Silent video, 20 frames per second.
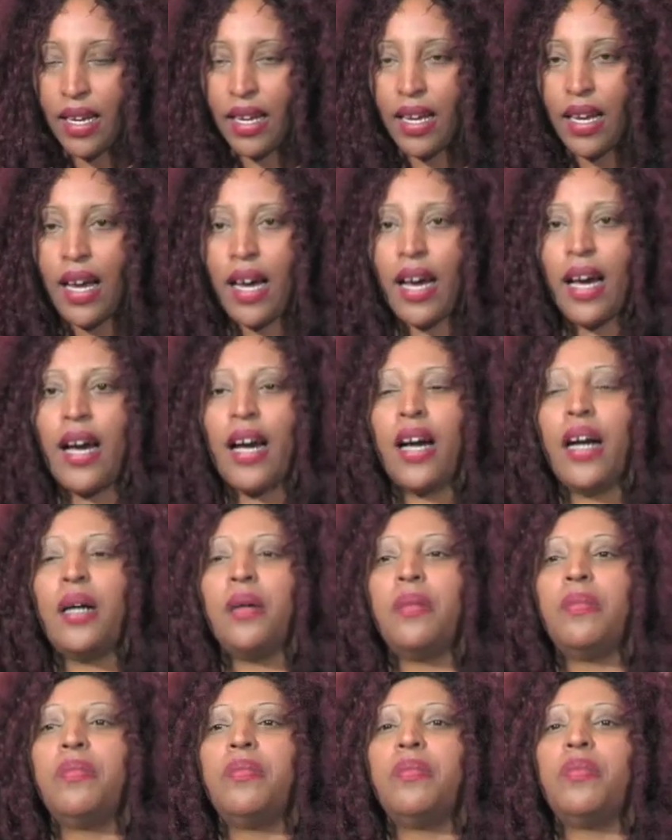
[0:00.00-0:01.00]

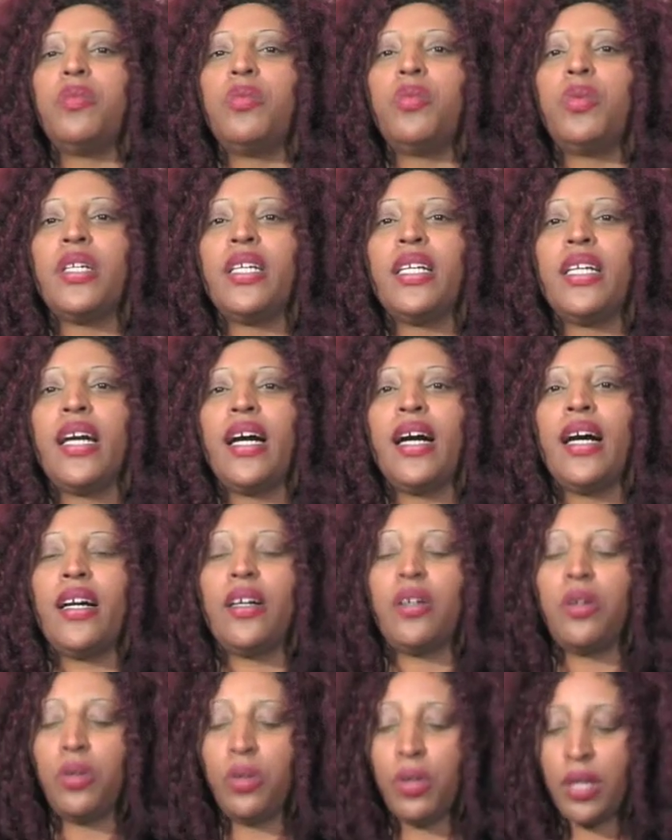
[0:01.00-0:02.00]
we are
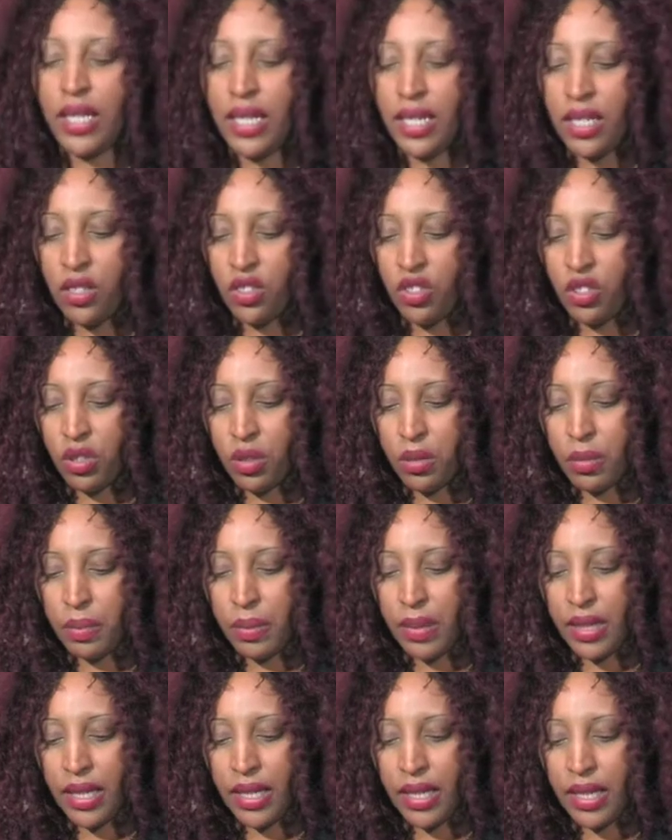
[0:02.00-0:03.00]
going to
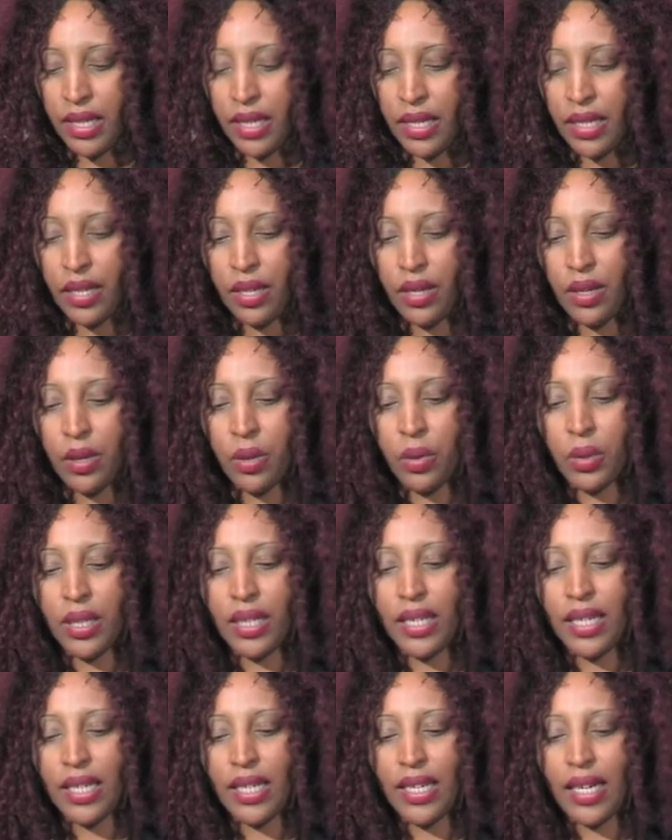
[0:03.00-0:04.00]
be
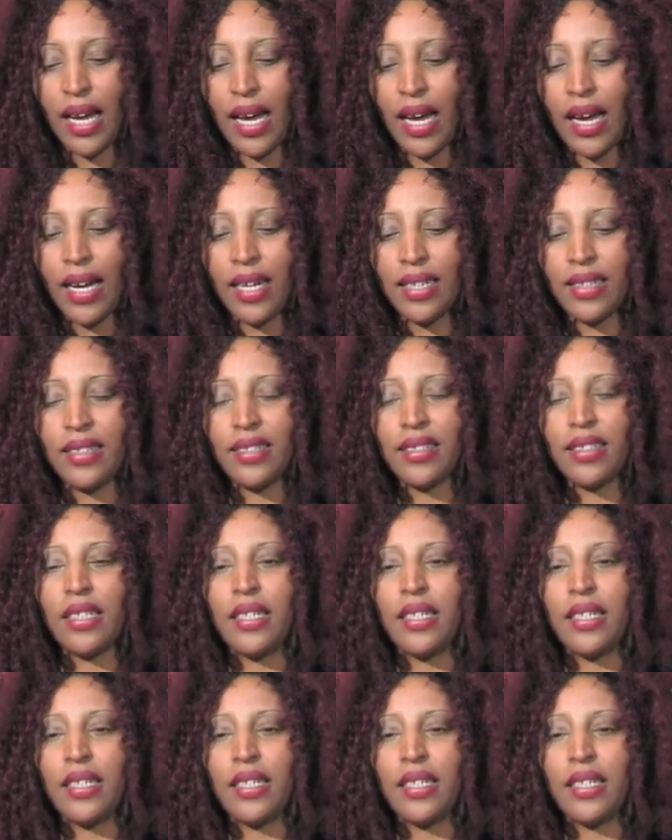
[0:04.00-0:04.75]
looking at